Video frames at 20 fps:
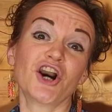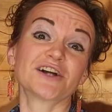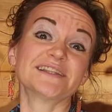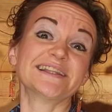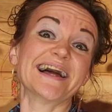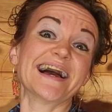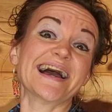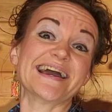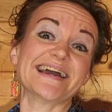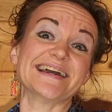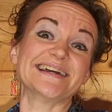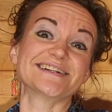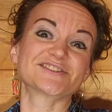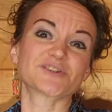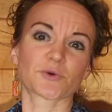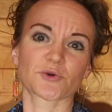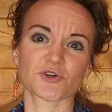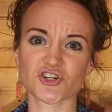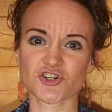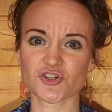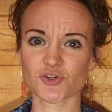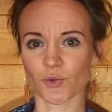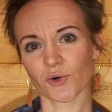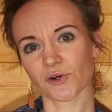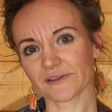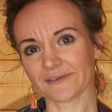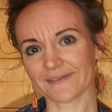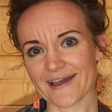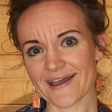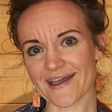legs or
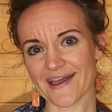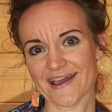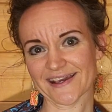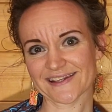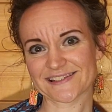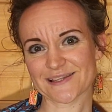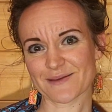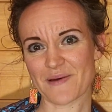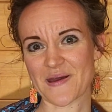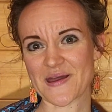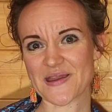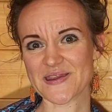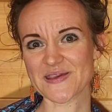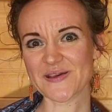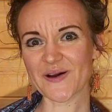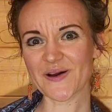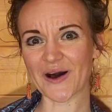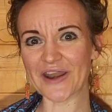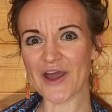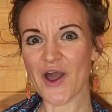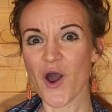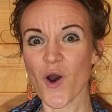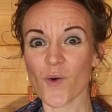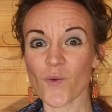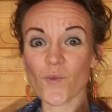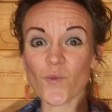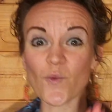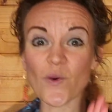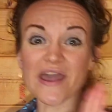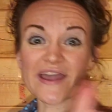short legs, depending on
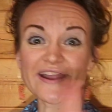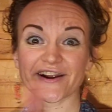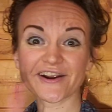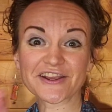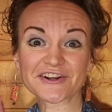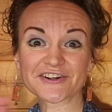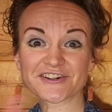where you're